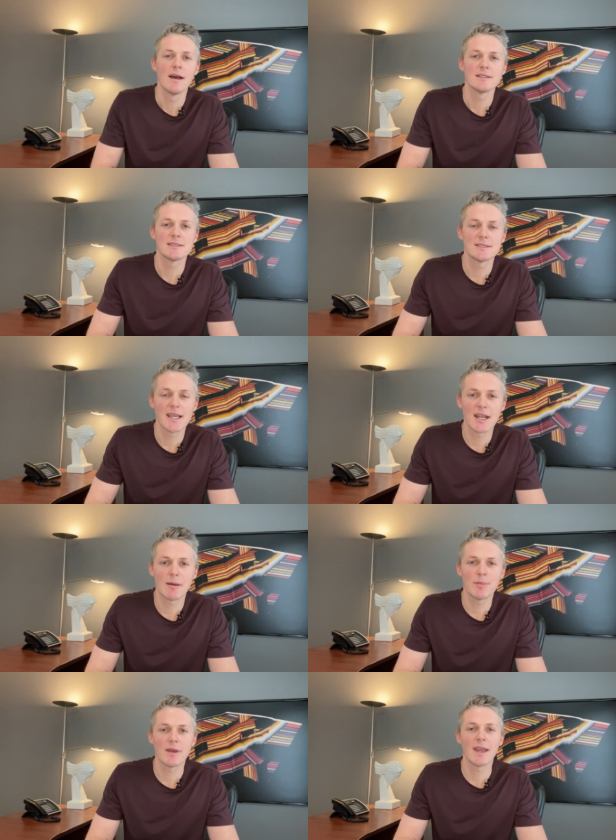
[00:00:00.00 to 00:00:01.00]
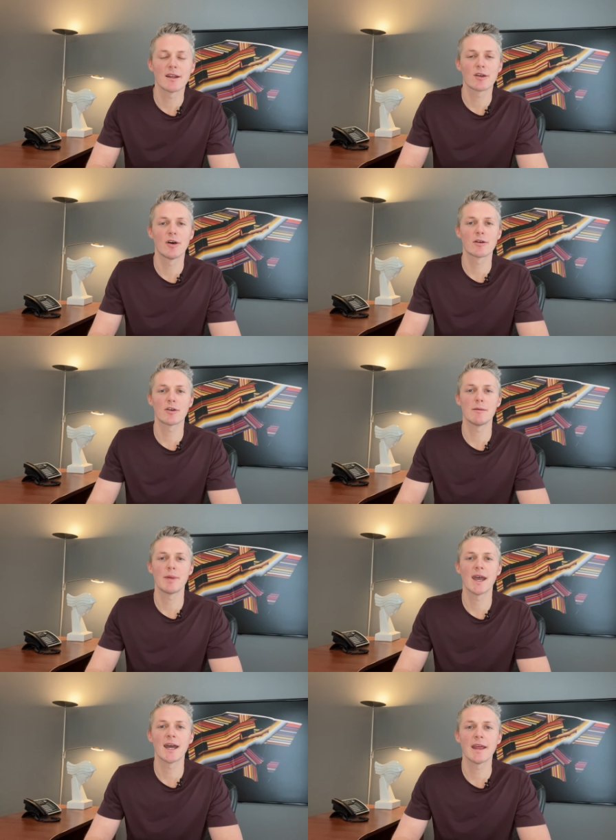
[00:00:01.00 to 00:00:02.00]
setup, and a concrete
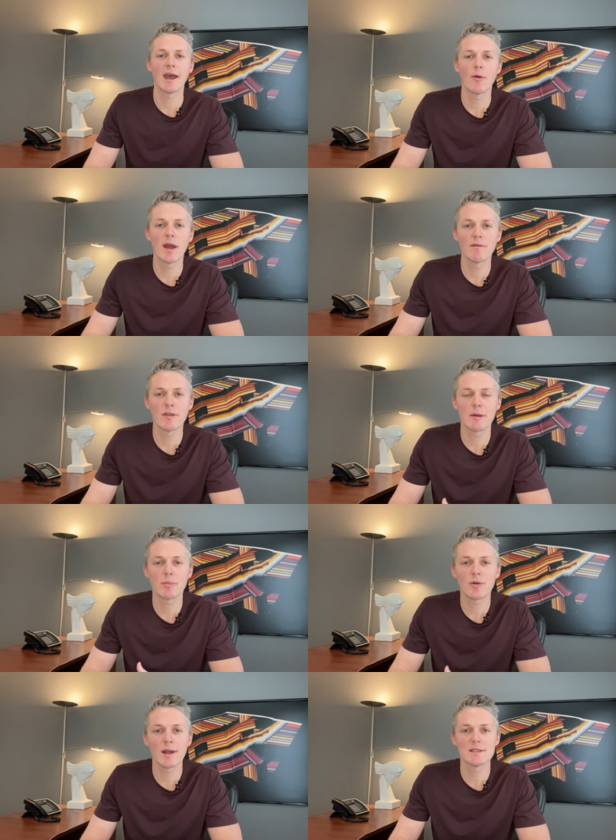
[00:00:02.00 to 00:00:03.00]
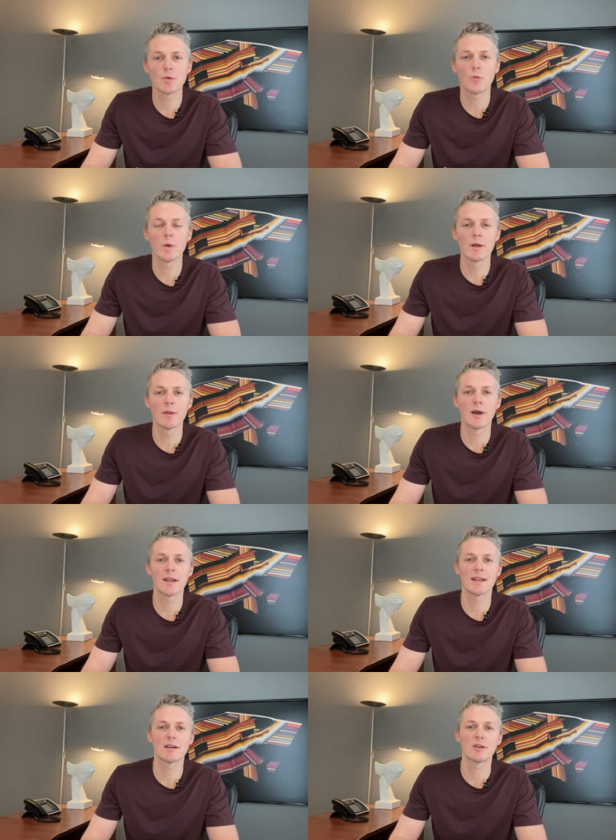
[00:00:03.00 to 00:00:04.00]
pad. However, the price will
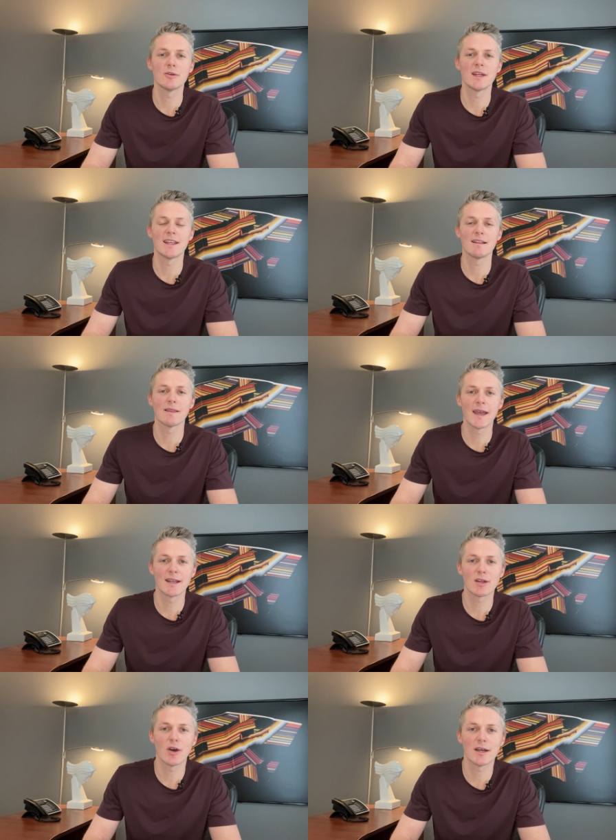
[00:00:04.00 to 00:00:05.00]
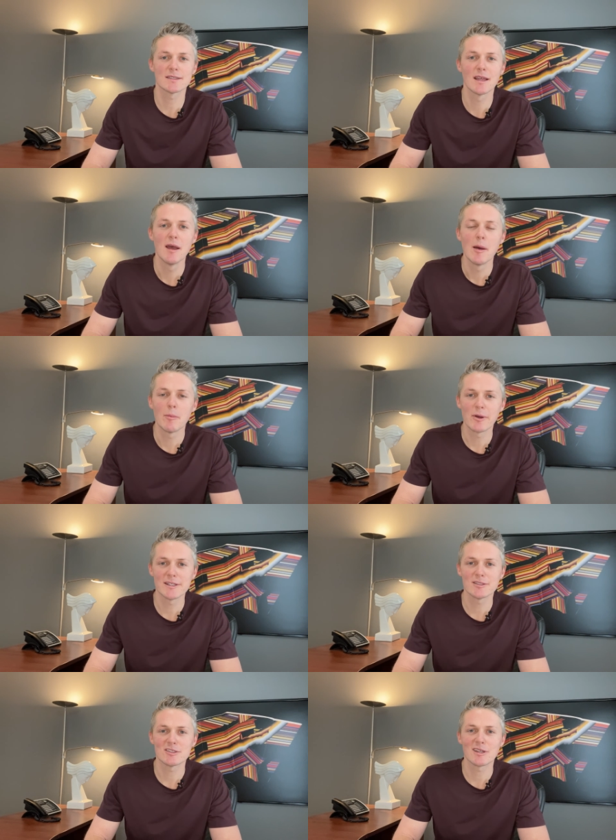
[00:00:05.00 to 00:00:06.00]
not include any land costs.
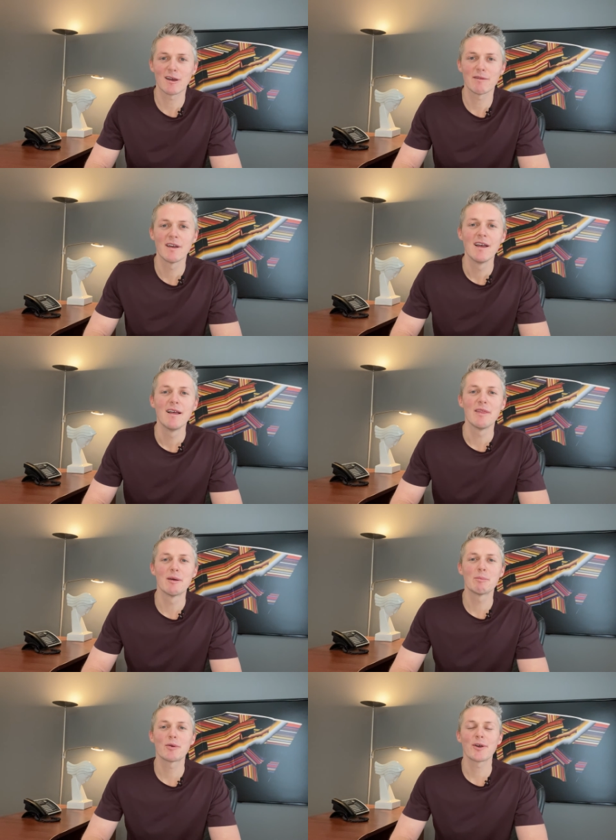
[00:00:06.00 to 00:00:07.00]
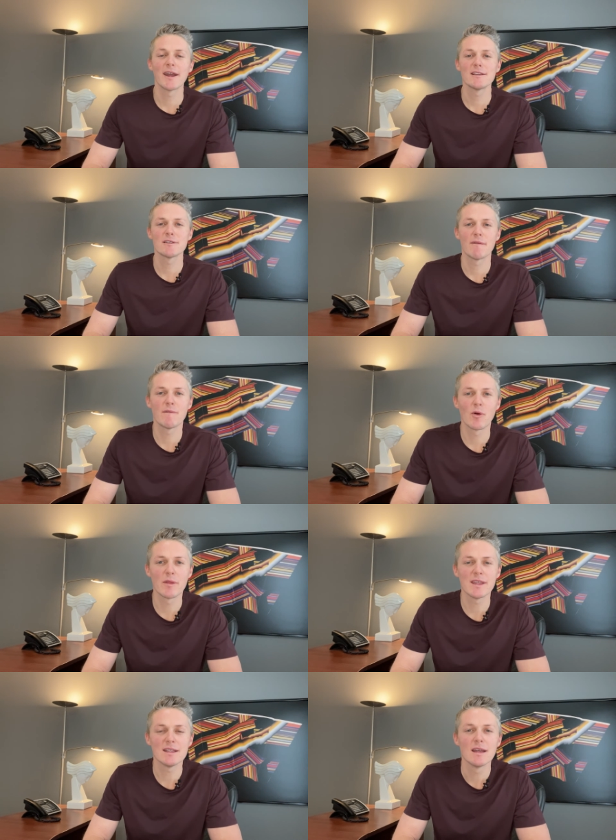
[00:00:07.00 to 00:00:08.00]
Brace yourself. The price for
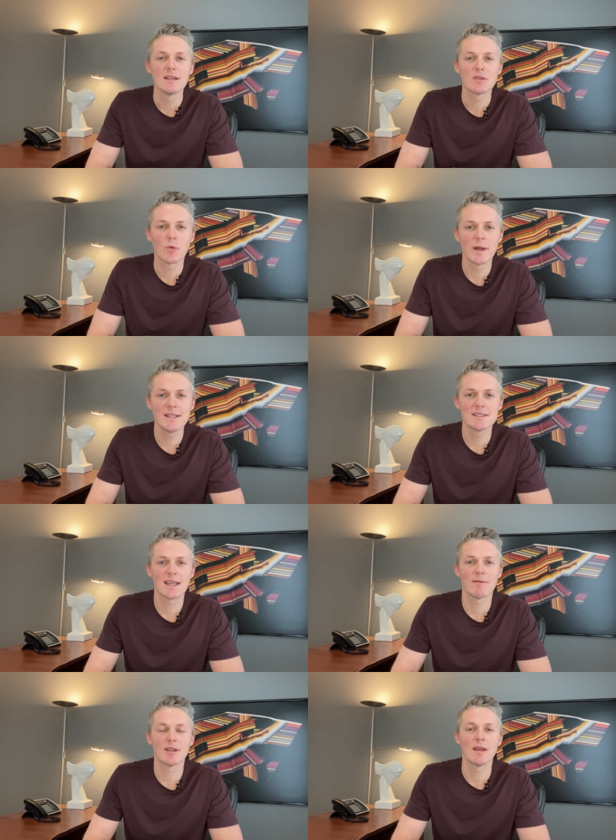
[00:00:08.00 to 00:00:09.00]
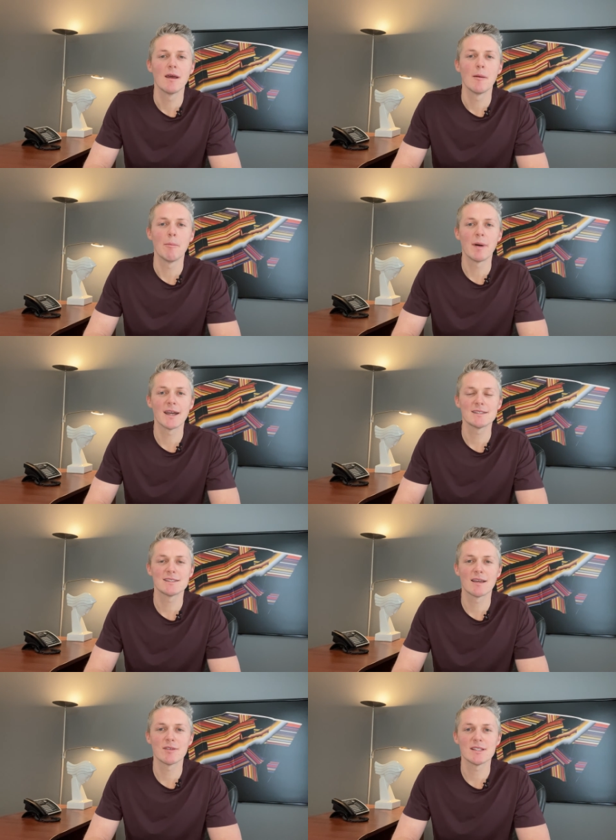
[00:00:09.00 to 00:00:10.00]
the 27 by
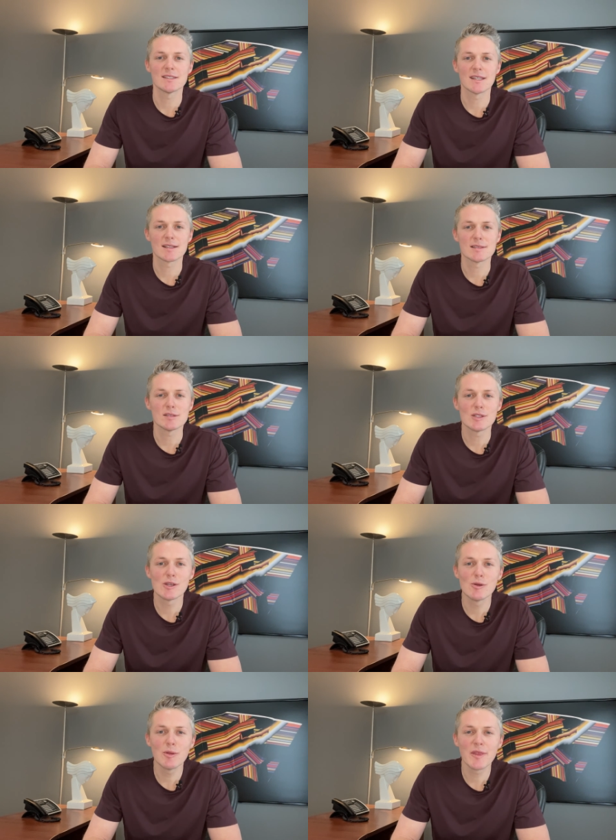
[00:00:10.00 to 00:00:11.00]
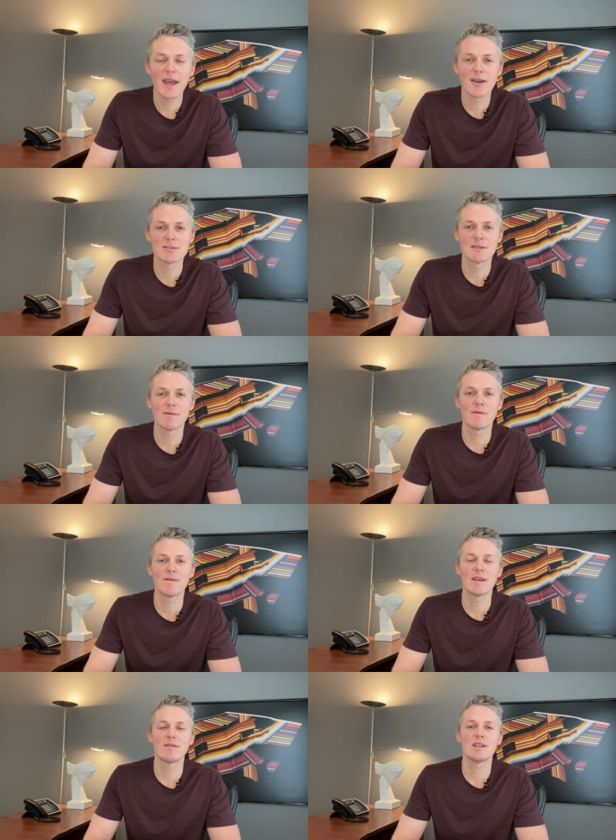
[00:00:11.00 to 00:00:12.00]
76,
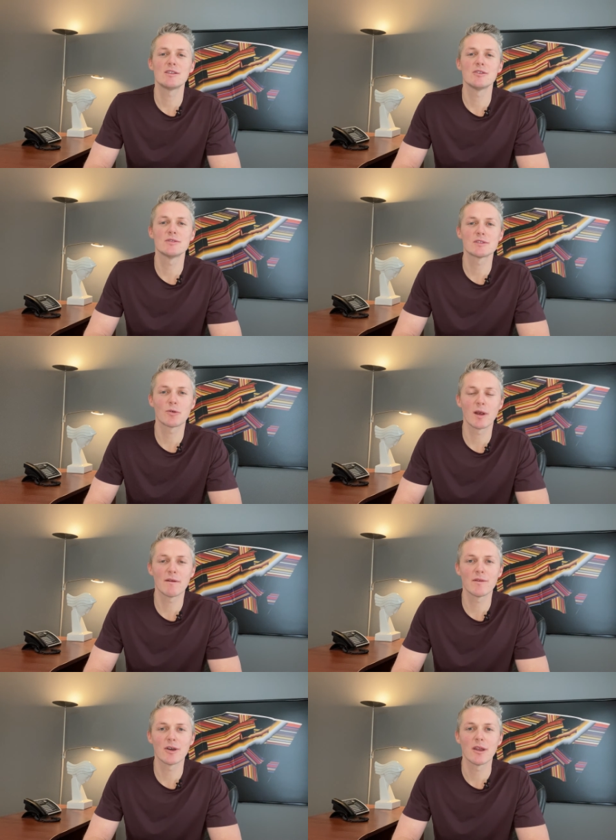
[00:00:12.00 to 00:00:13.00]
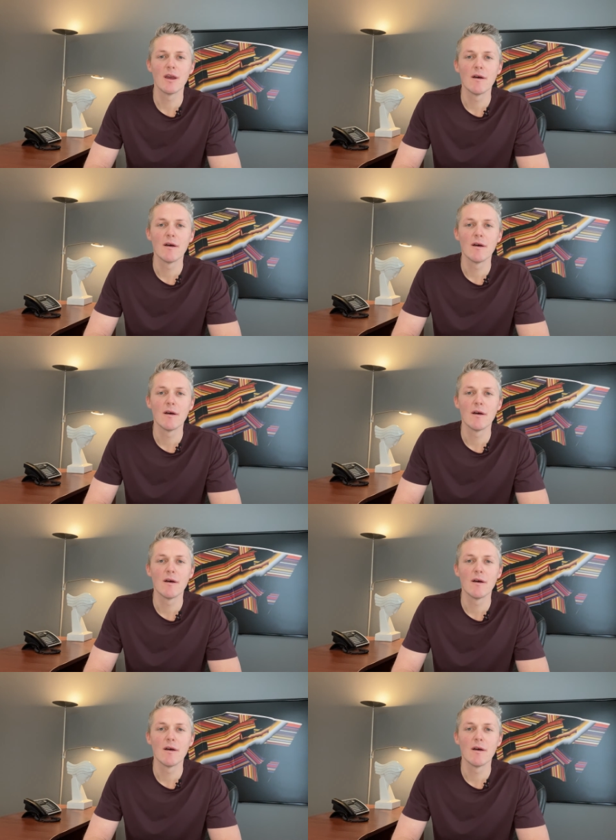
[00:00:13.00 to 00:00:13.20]
2,052 square foot